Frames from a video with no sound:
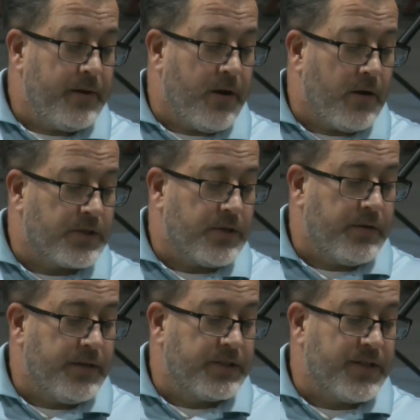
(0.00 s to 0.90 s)
also
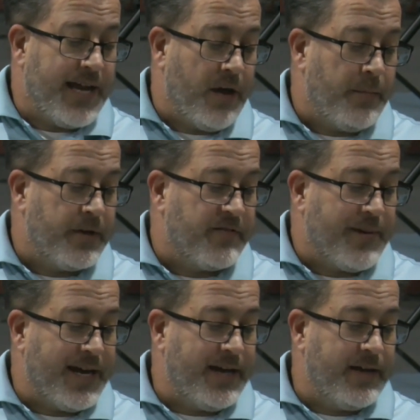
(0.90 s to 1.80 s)
is the helmet of
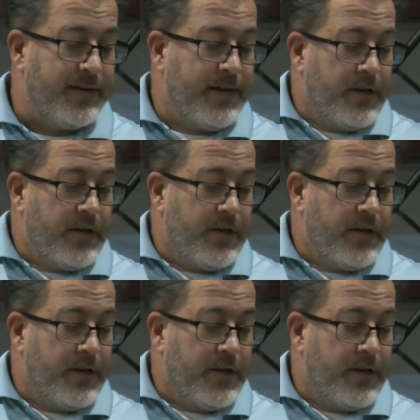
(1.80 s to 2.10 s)
my head.